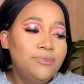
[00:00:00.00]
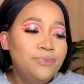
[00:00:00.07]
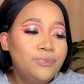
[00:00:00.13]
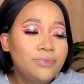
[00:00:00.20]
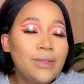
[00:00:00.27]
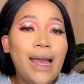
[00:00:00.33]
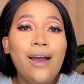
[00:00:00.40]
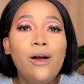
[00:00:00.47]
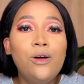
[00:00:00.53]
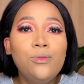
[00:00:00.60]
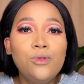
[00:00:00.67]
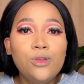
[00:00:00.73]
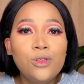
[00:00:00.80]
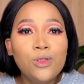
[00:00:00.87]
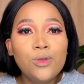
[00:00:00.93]
I
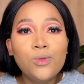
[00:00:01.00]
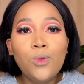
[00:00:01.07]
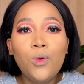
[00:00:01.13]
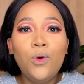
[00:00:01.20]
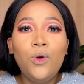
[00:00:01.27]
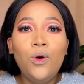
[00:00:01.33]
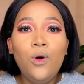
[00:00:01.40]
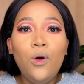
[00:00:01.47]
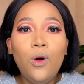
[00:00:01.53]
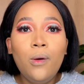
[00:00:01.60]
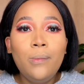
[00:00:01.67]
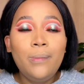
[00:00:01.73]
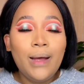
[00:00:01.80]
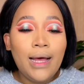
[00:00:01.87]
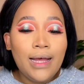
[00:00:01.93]
almost swore,
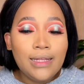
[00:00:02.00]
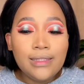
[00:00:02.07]
but